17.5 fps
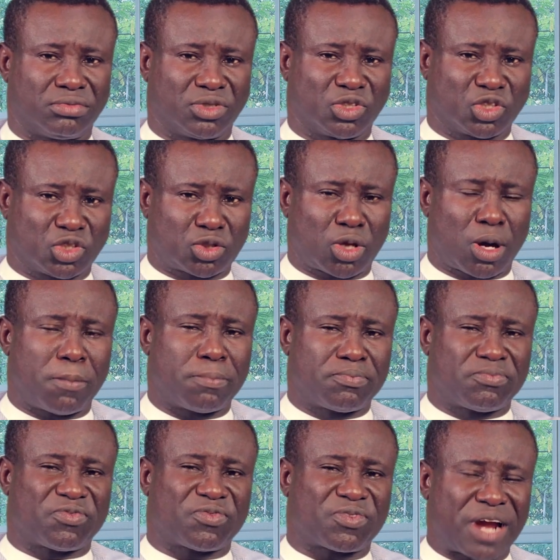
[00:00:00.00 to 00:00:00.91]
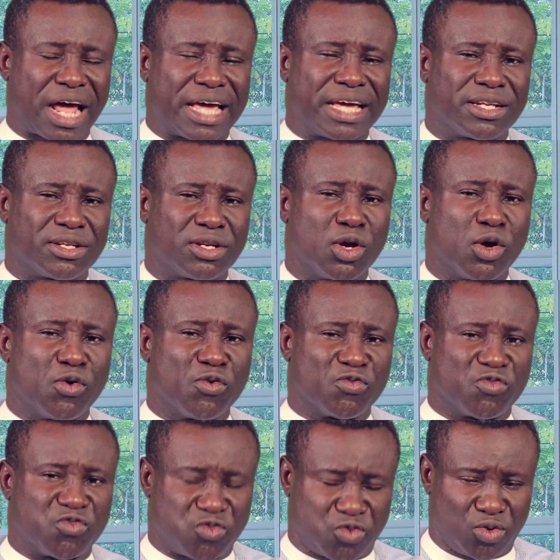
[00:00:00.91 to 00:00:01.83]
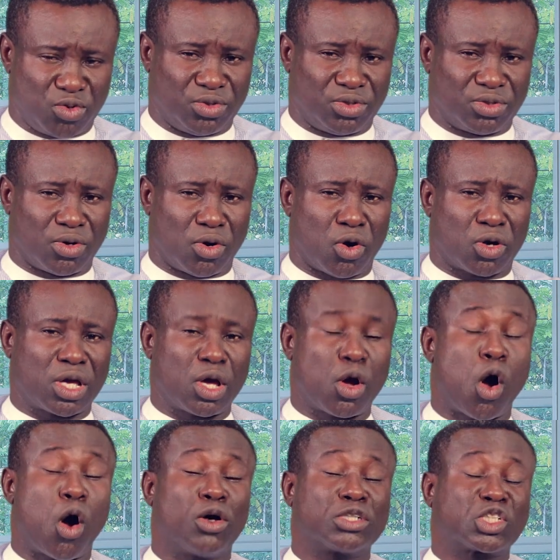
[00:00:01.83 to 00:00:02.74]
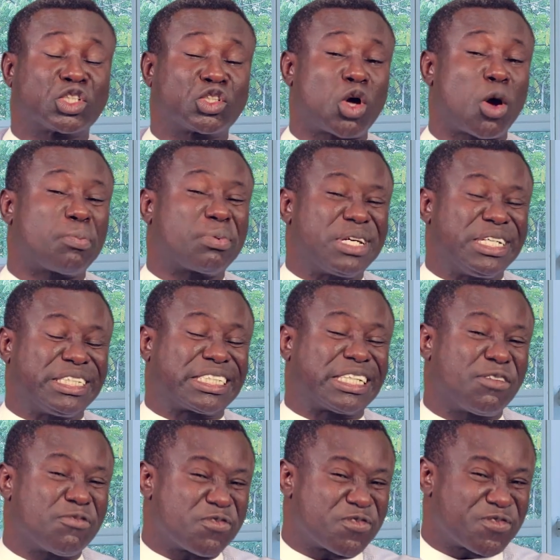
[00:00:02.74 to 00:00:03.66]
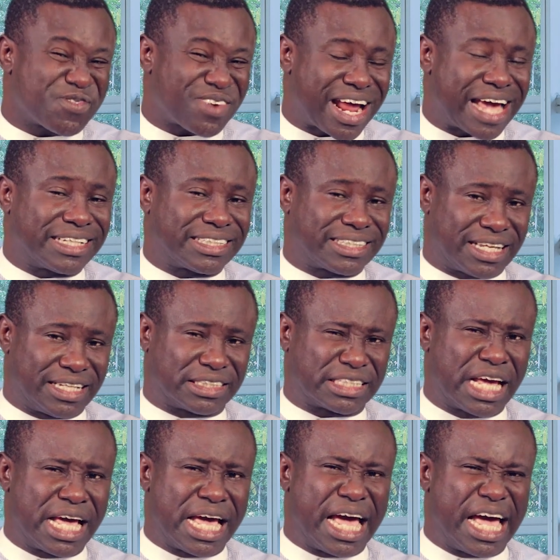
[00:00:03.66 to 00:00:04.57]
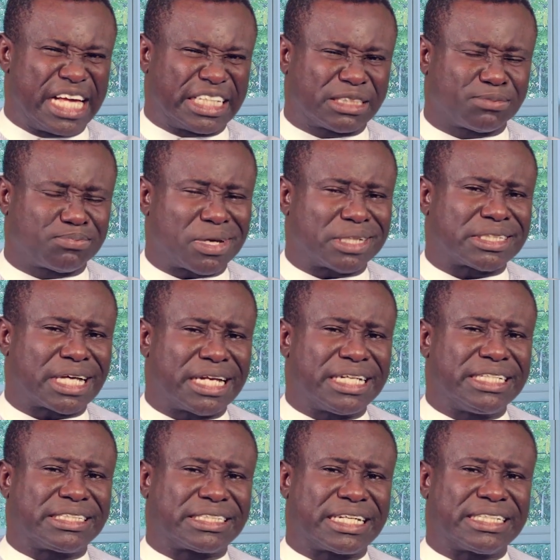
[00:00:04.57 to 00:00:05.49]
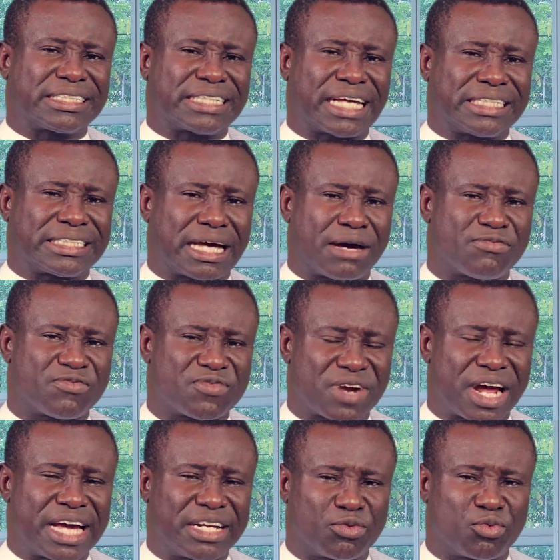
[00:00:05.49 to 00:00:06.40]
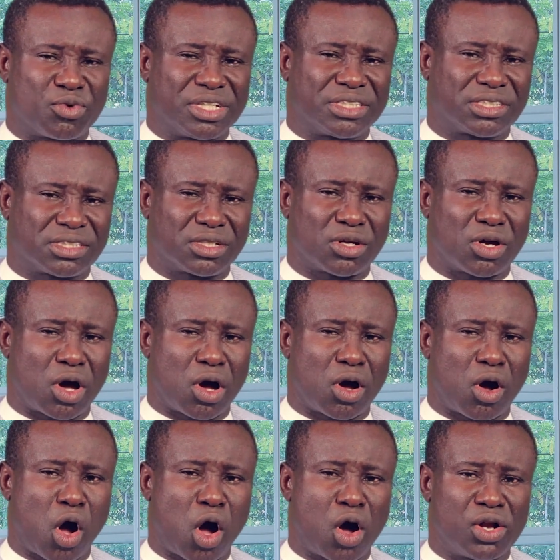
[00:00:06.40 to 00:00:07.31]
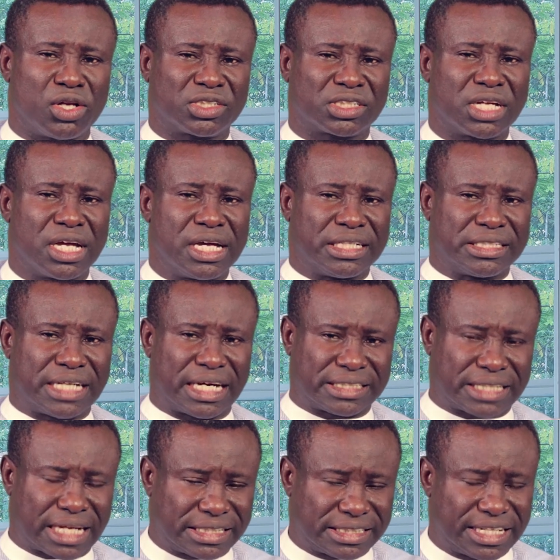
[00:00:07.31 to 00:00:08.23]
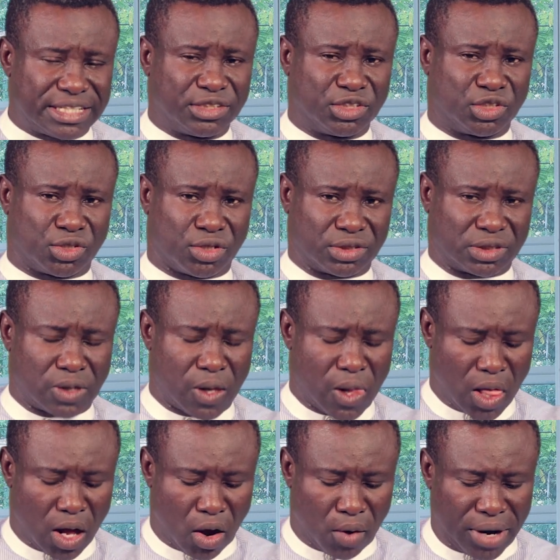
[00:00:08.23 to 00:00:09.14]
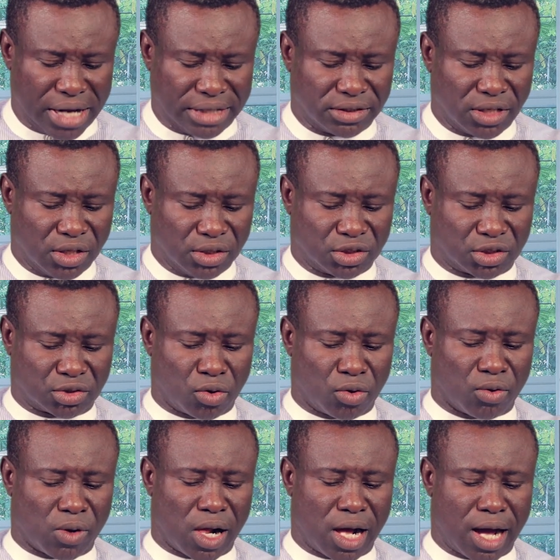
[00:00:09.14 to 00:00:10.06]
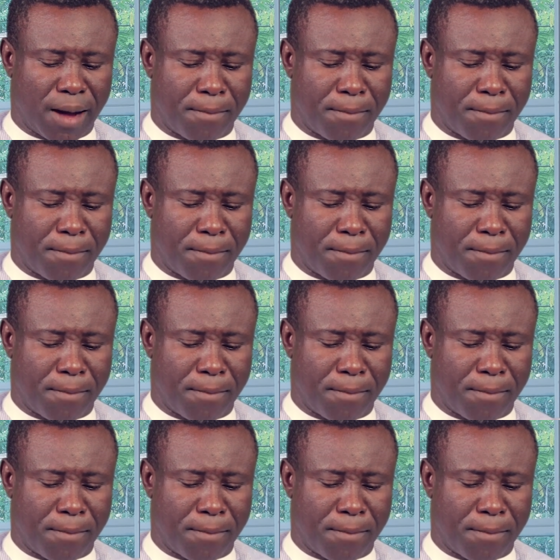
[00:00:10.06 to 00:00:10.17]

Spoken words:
Stop frying food, okay? Or stop eating fried things, especially things that are fried with oils that are dangerous, all right? So,